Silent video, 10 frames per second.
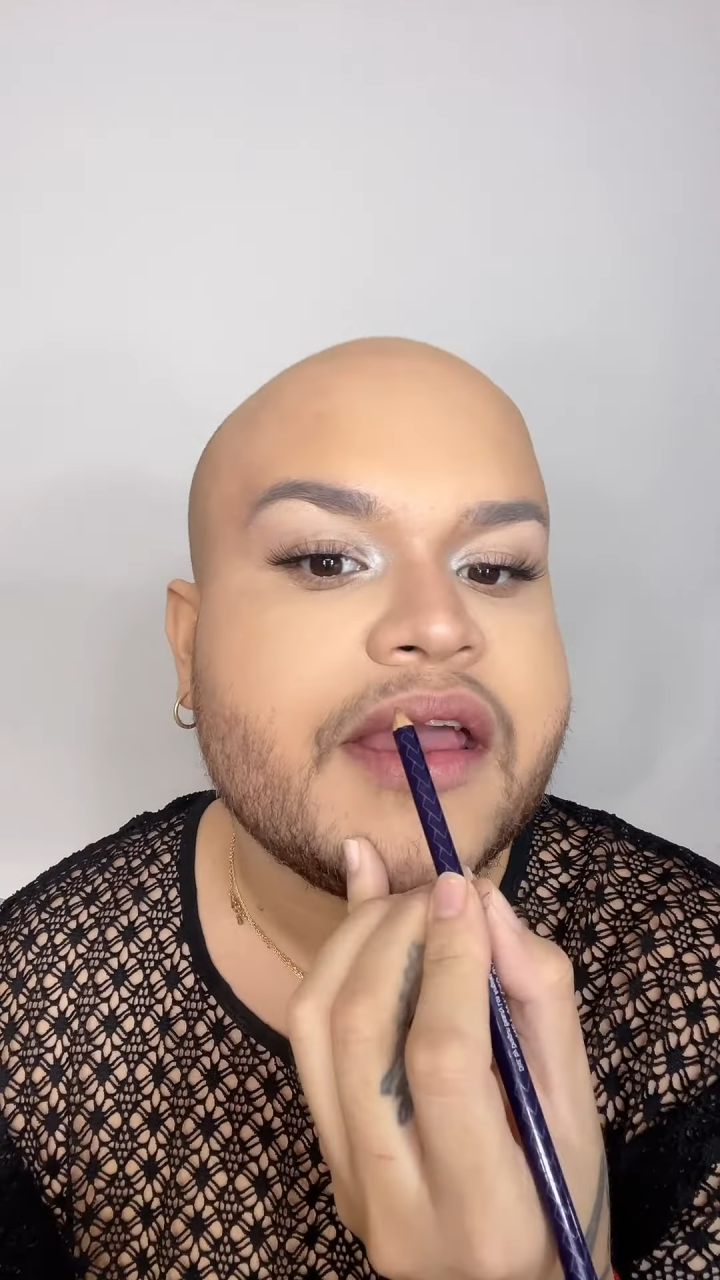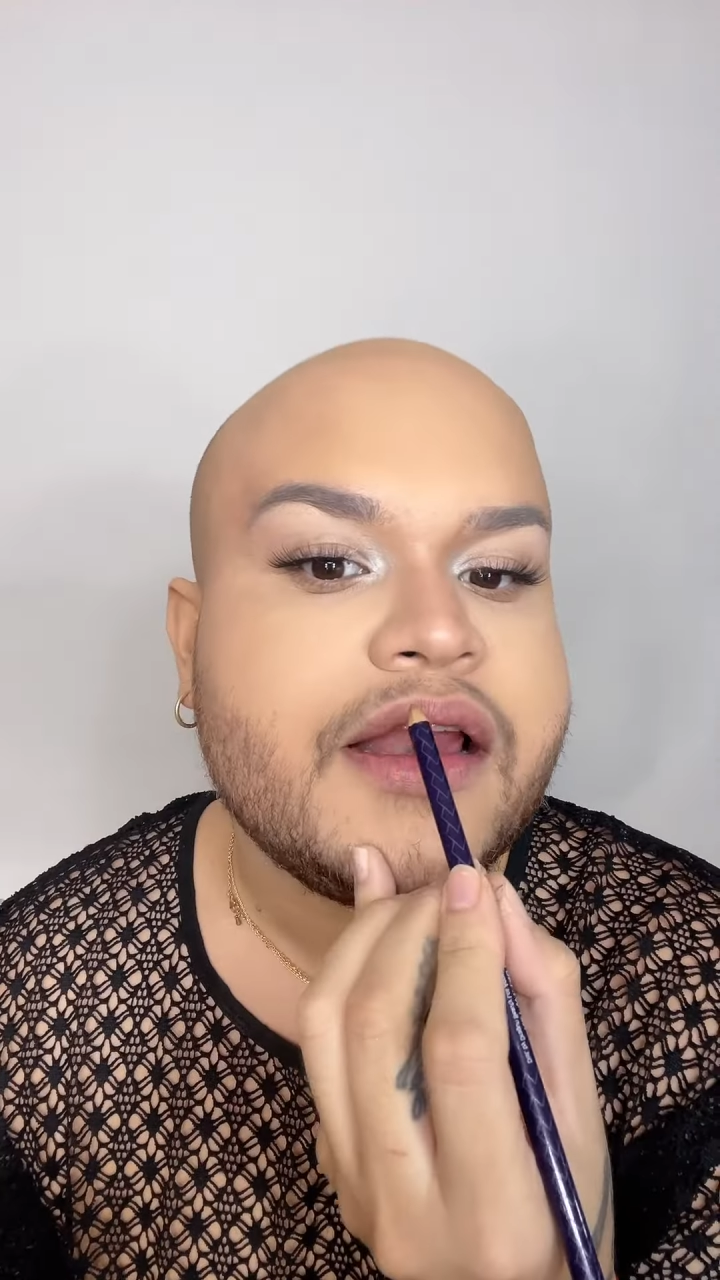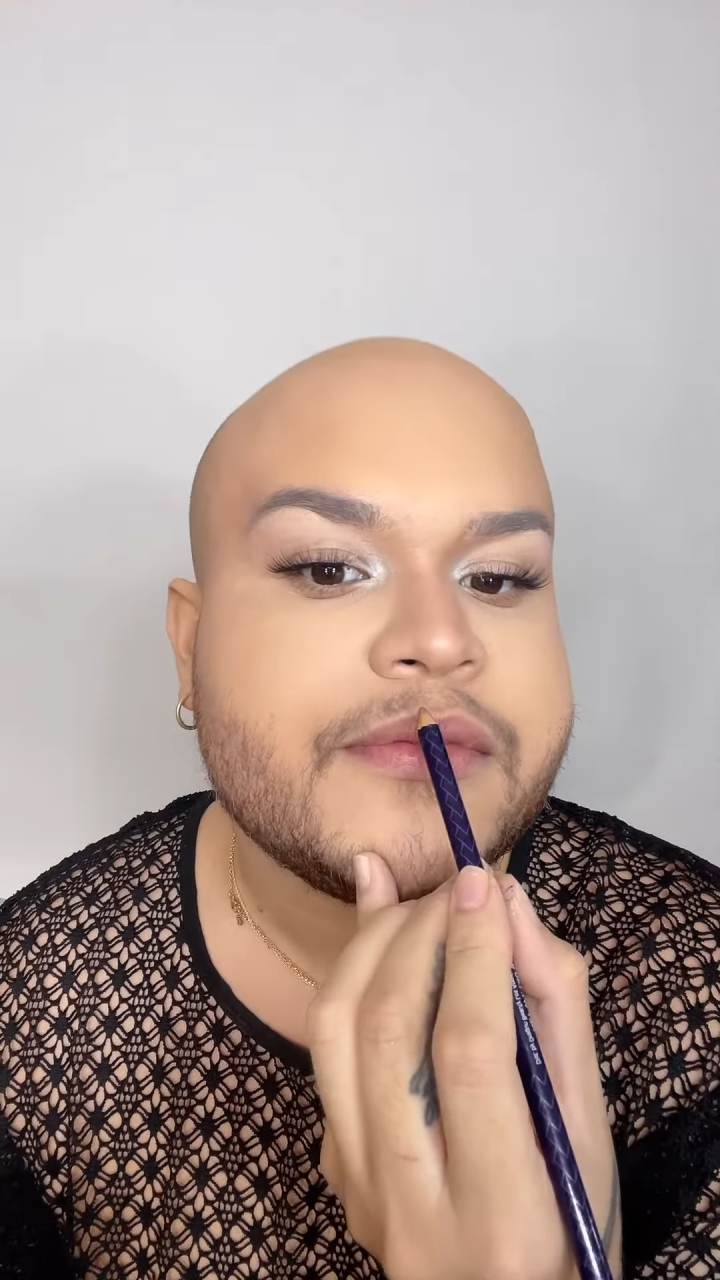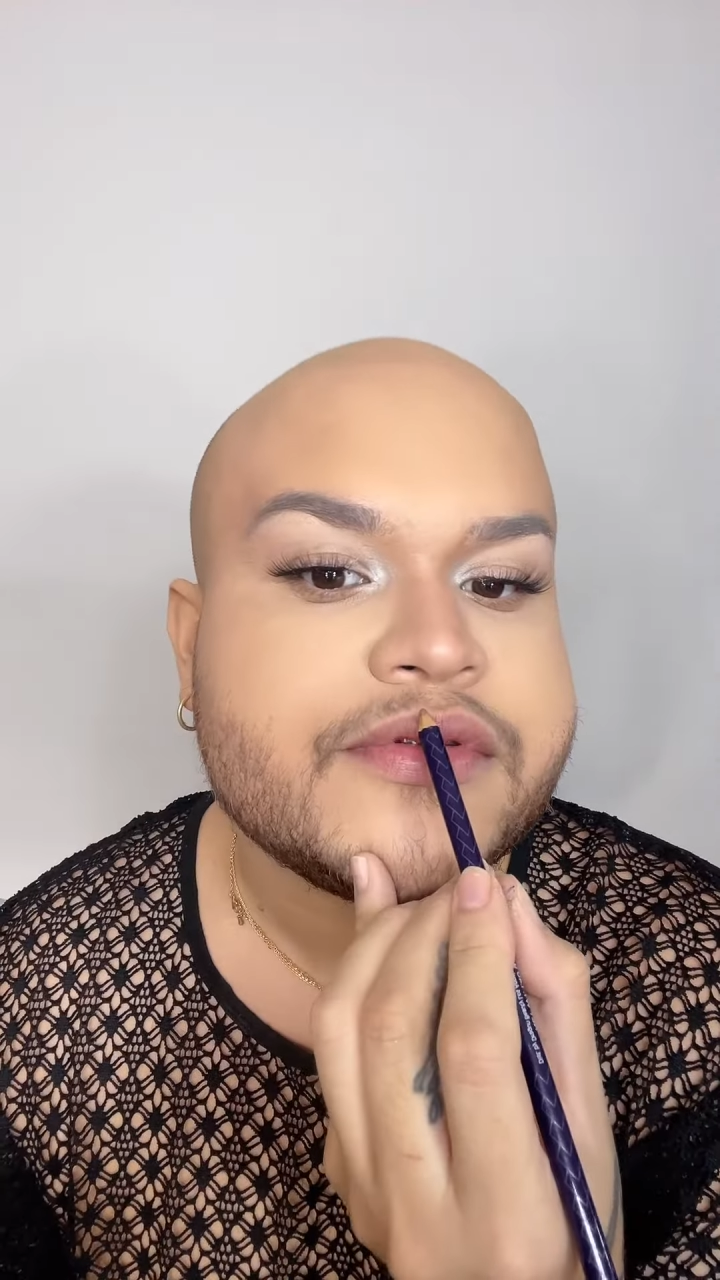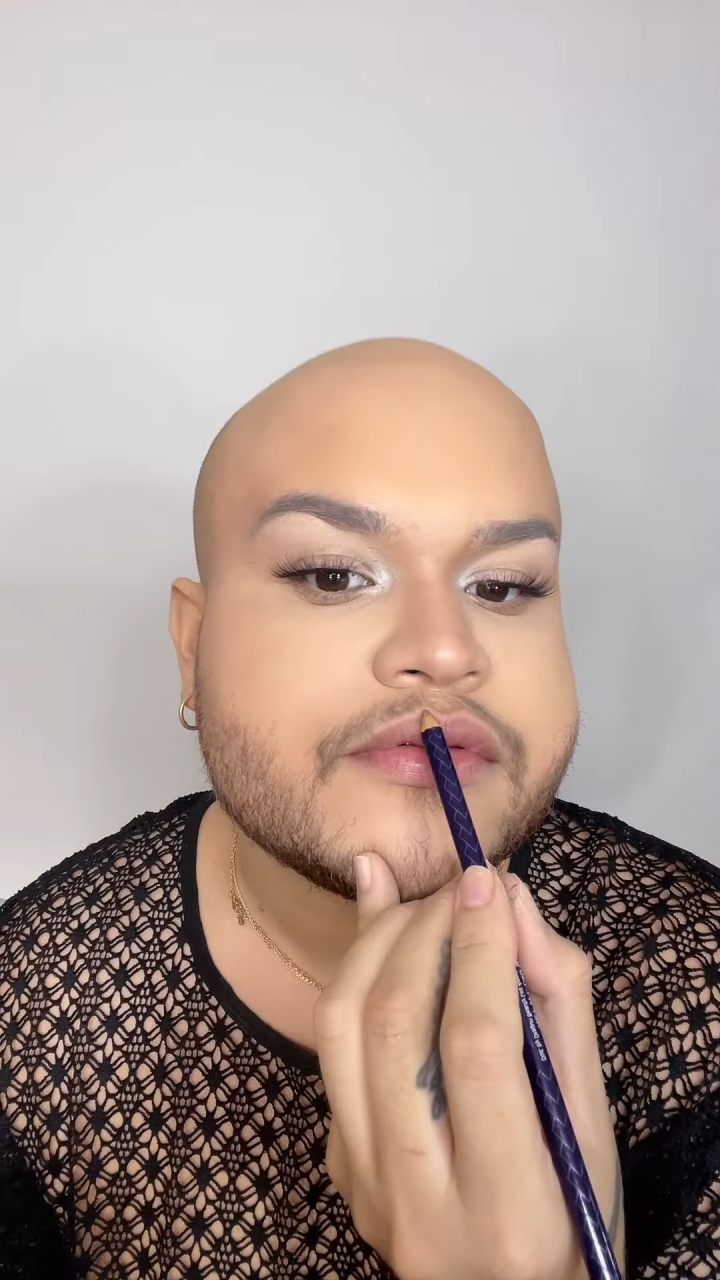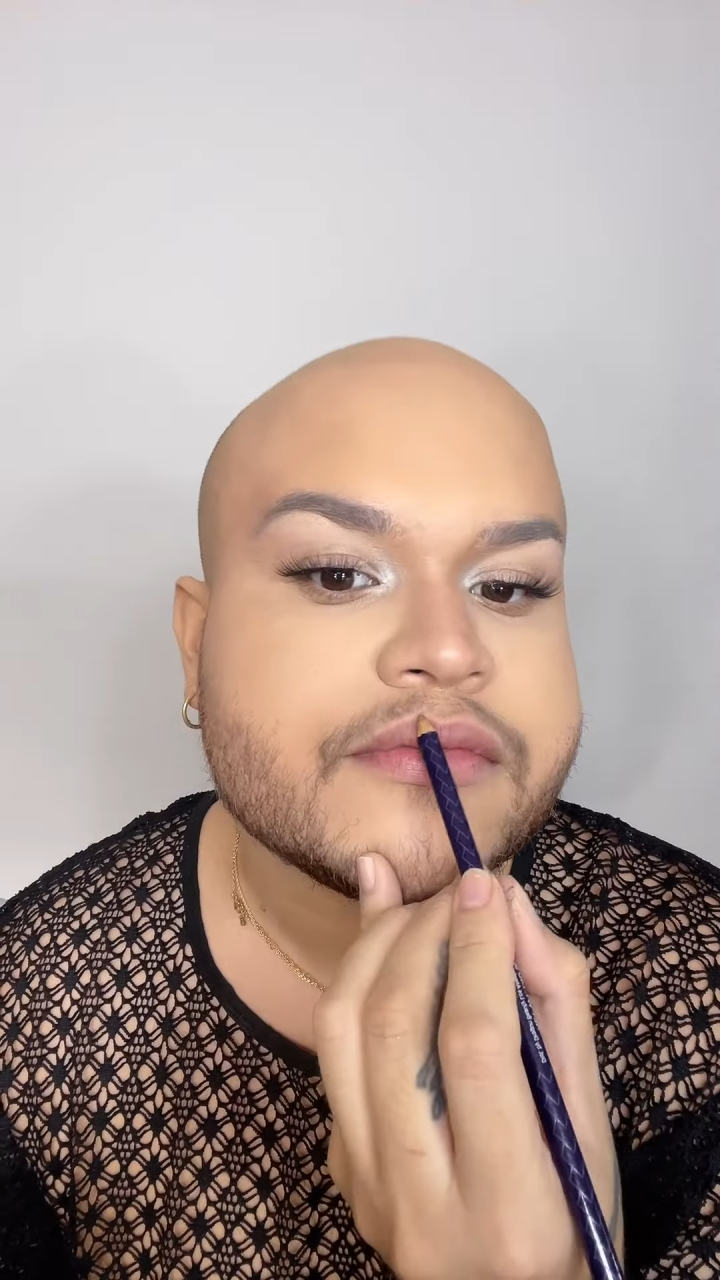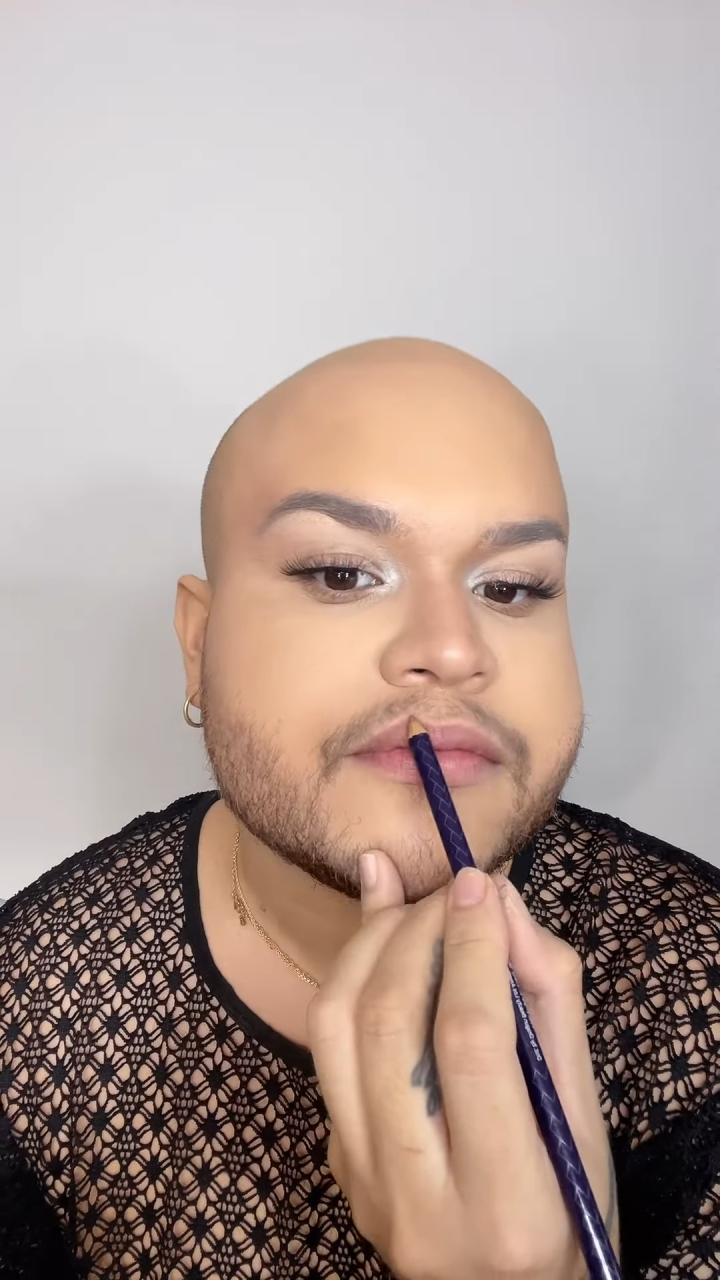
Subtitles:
lips